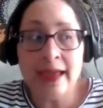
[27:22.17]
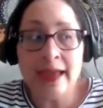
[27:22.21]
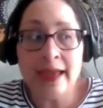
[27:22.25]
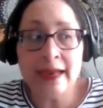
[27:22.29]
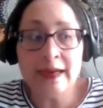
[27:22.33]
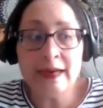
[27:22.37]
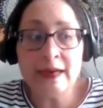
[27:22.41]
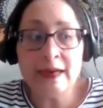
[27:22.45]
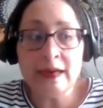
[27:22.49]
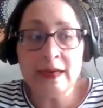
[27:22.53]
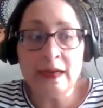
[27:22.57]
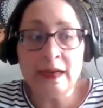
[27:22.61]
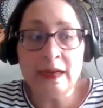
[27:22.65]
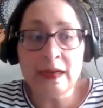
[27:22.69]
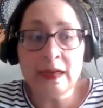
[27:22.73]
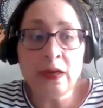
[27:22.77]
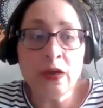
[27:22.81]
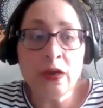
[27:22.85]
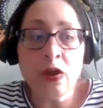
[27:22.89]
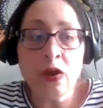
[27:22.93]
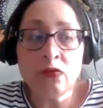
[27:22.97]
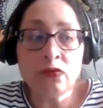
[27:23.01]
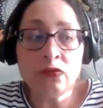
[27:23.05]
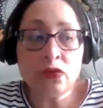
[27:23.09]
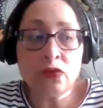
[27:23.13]
And, you
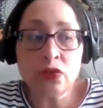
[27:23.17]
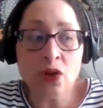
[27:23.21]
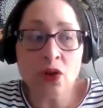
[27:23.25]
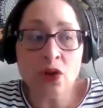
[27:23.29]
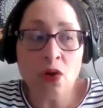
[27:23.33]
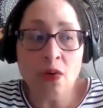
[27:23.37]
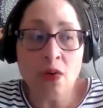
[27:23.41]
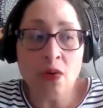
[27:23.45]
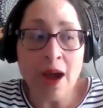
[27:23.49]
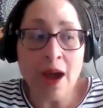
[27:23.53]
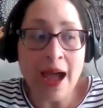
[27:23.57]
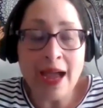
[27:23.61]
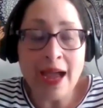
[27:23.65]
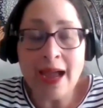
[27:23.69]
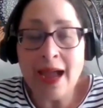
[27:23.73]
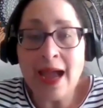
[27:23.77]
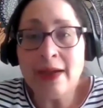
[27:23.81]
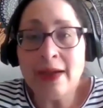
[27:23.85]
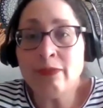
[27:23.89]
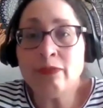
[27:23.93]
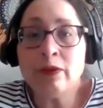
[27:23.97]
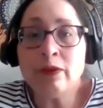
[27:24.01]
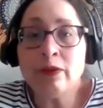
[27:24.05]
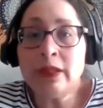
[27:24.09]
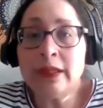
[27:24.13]
know, so I
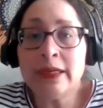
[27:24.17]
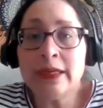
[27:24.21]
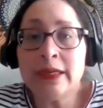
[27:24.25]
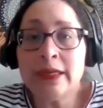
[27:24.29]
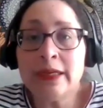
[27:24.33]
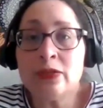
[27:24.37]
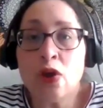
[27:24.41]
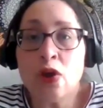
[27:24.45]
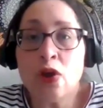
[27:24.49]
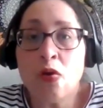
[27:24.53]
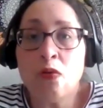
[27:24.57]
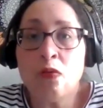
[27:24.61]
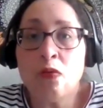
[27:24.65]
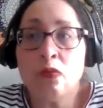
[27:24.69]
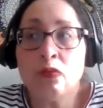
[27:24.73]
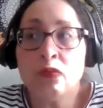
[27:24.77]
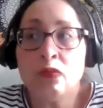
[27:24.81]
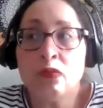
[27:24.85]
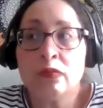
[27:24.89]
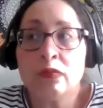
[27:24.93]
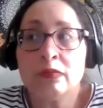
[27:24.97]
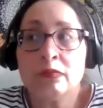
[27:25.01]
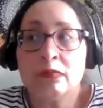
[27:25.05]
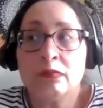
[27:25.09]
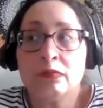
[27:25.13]
really don't
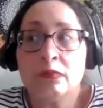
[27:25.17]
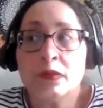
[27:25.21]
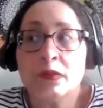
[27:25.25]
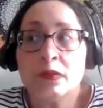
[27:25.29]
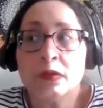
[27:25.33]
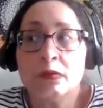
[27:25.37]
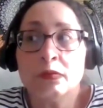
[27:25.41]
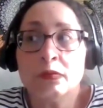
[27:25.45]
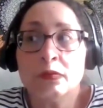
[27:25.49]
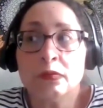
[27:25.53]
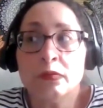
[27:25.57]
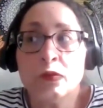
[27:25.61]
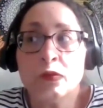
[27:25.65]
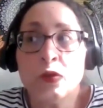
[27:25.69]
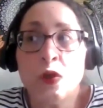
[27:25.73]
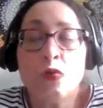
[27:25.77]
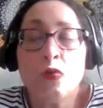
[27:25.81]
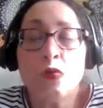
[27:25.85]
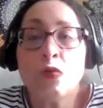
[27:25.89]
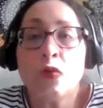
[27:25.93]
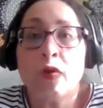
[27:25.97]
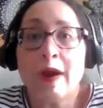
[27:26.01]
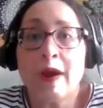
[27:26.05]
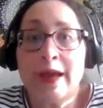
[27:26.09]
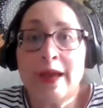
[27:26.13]
go
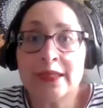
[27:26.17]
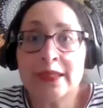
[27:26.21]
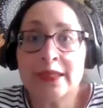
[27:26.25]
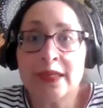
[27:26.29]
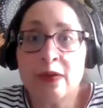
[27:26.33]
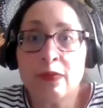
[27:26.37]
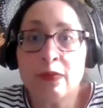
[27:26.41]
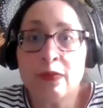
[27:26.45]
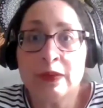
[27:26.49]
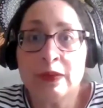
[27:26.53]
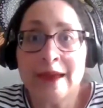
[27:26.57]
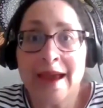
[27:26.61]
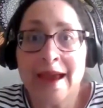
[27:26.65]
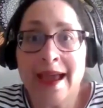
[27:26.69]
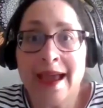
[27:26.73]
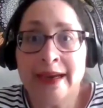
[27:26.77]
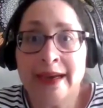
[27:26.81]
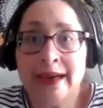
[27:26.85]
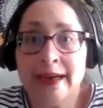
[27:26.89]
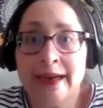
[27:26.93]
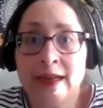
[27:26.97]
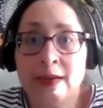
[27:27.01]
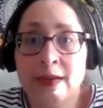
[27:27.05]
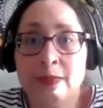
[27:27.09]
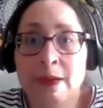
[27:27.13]
crazy with the
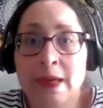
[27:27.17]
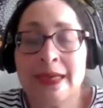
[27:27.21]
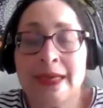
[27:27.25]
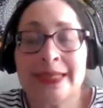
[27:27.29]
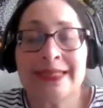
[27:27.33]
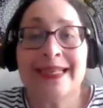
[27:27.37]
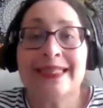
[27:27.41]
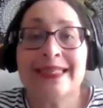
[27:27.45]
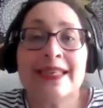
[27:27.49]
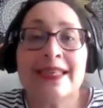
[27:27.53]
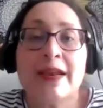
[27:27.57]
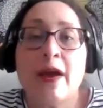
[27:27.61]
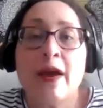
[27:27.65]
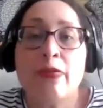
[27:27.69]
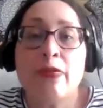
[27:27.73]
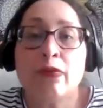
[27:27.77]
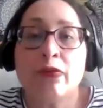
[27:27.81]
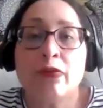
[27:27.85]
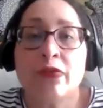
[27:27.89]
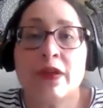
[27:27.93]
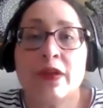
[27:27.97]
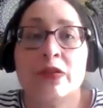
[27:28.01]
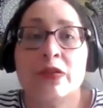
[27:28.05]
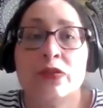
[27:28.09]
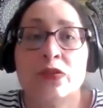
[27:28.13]
editing, because that's another
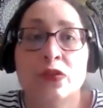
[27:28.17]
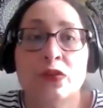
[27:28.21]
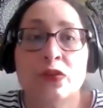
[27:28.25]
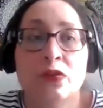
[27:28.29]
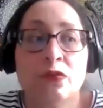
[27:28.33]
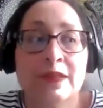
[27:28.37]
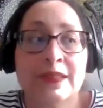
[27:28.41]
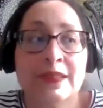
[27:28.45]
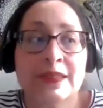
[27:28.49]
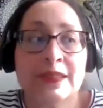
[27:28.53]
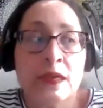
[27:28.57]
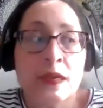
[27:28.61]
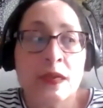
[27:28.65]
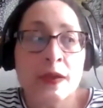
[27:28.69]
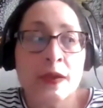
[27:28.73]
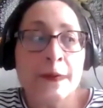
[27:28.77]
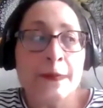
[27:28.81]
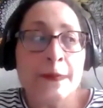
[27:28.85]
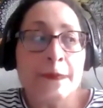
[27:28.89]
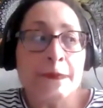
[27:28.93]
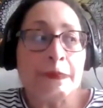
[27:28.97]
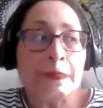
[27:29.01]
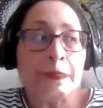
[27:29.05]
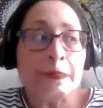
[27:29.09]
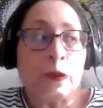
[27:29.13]
thing too, is
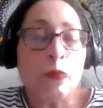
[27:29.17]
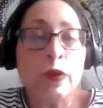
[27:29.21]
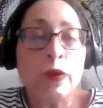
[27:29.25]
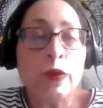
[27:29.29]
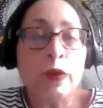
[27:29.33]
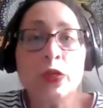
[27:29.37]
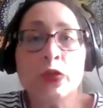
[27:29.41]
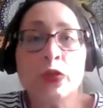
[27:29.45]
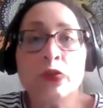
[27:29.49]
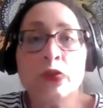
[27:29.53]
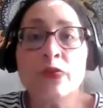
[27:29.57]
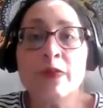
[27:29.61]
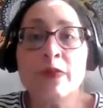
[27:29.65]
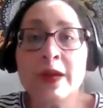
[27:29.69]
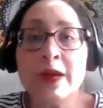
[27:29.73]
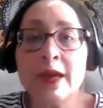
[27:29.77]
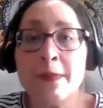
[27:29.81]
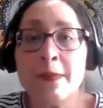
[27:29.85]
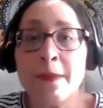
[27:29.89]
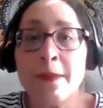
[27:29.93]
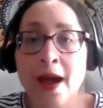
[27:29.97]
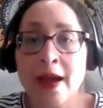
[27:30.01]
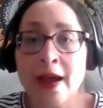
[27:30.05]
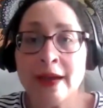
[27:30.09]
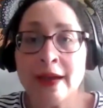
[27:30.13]
when you're doing a
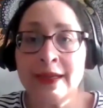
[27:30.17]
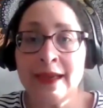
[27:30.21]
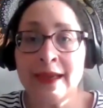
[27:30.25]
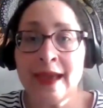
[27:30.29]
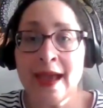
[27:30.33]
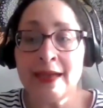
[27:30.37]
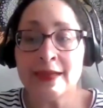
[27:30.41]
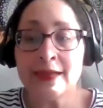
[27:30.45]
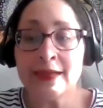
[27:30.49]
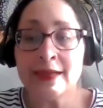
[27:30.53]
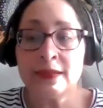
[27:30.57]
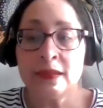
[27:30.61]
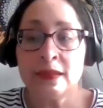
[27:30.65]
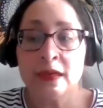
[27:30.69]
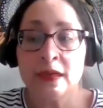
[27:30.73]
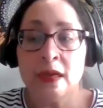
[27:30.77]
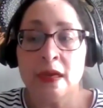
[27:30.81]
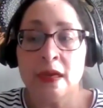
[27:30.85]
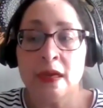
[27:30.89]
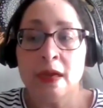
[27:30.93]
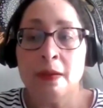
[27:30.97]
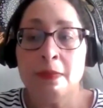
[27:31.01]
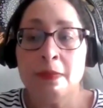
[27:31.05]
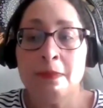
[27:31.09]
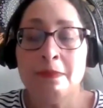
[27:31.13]
podcast,
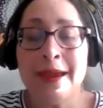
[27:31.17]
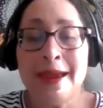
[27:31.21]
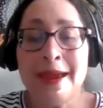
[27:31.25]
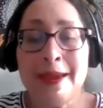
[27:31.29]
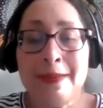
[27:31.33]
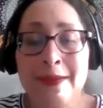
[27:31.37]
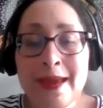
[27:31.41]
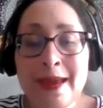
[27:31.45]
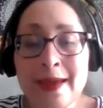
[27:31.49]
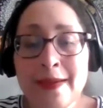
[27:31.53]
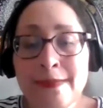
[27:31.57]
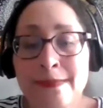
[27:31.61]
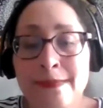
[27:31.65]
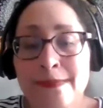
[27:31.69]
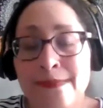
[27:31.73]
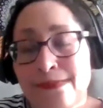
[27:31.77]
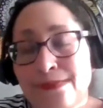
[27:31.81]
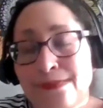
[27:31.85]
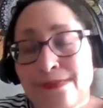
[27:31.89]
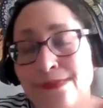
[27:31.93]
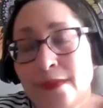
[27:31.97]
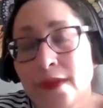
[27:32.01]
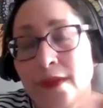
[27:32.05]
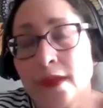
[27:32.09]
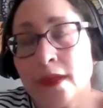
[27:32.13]
maybe,
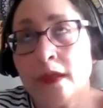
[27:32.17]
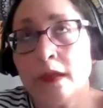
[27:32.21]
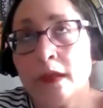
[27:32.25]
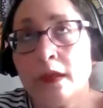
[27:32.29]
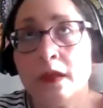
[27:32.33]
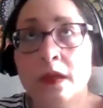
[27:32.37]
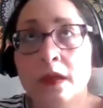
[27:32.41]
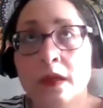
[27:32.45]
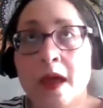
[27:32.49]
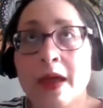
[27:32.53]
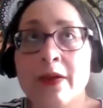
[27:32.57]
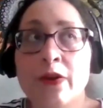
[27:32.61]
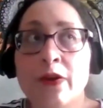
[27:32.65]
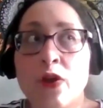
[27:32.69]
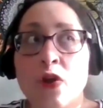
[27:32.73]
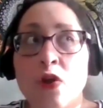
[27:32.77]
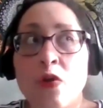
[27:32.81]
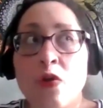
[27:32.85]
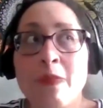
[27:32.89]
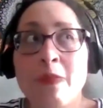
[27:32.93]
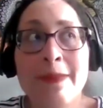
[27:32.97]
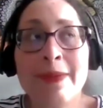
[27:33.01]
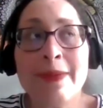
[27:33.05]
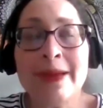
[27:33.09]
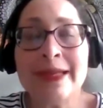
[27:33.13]
I don't know,
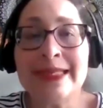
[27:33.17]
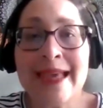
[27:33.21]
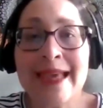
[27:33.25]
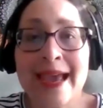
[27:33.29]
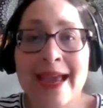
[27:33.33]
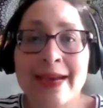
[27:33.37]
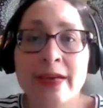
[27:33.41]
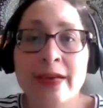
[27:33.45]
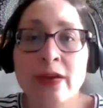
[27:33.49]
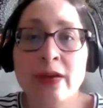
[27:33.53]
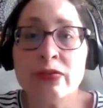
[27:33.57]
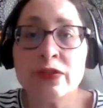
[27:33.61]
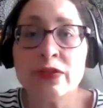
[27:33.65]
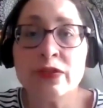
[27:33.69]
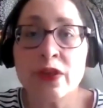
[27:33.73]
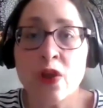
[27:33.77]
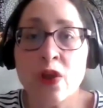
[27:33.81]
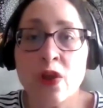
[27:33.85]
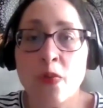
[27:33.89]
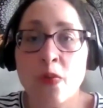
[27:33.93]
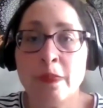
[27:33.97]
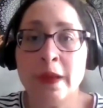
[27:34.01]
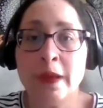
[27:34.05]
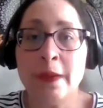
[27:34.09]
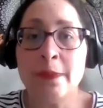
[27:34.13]
maybe 10 years
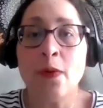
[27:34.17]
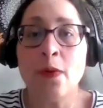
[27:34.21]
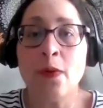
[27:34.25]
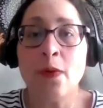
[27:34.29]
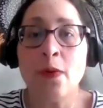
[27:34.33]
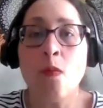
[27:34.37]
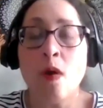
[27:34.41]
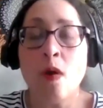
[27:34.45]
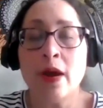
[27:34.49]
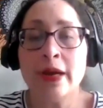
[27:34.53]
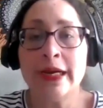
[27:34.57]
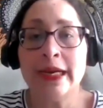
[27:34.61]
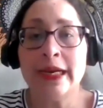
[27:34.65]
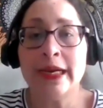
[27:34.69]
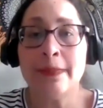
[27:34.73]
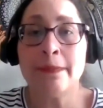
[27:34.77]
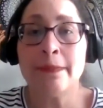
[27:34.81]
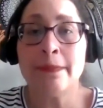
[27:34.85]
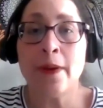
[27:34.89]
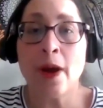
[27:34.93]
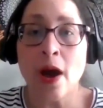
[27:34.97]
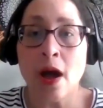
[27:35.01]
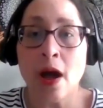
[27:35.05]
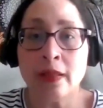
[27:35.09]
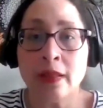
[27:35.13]
ago, people wanted
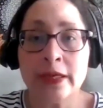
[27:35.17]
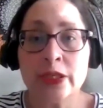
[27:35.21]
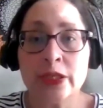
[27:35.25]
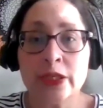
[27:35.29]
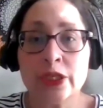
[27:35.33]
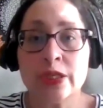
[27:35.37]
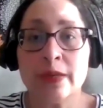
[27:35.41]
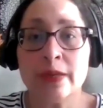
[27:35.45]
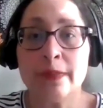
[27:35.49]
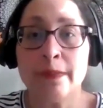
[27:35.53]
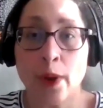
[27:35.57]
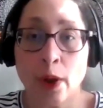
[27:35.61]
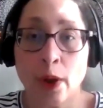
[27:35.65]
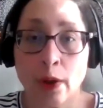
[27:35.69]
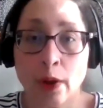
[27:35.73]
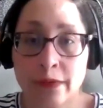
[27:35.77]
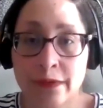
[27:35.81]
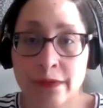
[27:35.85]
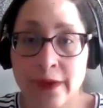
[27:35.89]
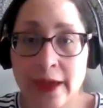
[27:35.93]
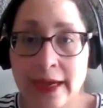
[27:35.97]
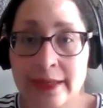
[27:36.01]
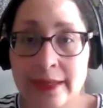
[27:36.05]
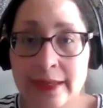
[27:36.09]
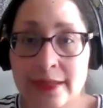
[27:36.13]
it polished and
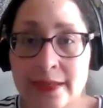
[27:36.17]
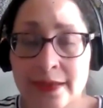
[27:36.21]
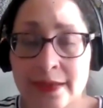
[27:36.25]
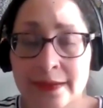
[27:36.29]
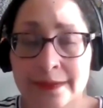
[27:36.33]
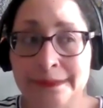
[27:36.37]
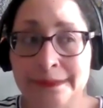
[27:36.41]
perfect.